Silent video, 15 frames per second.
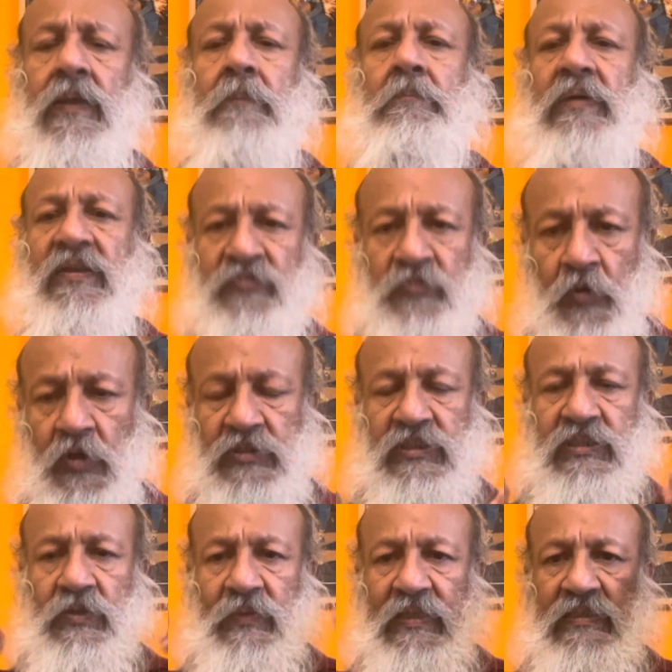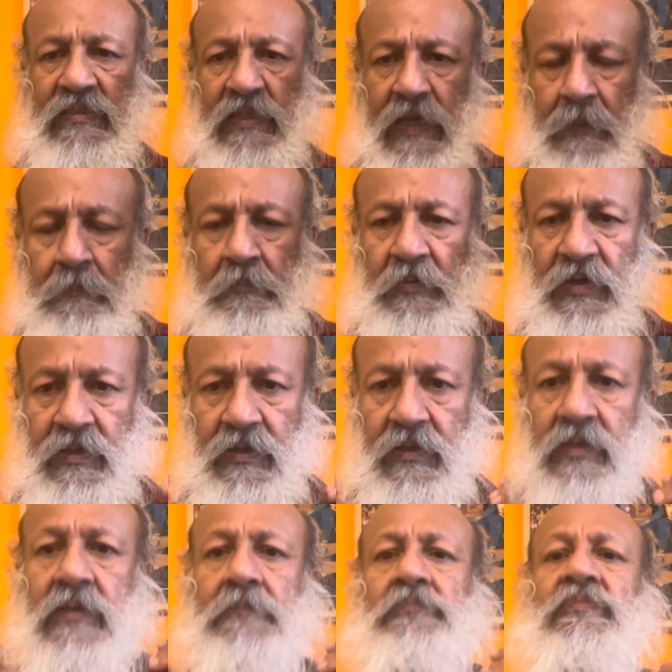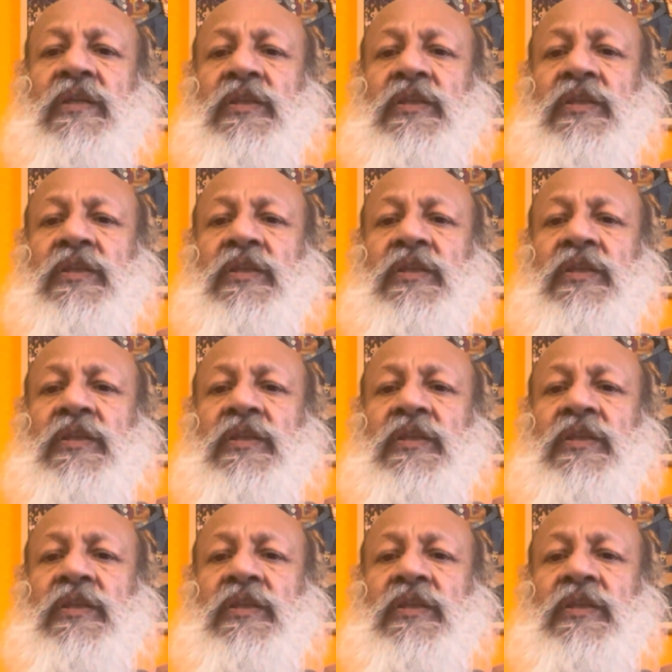But of course, the ones up the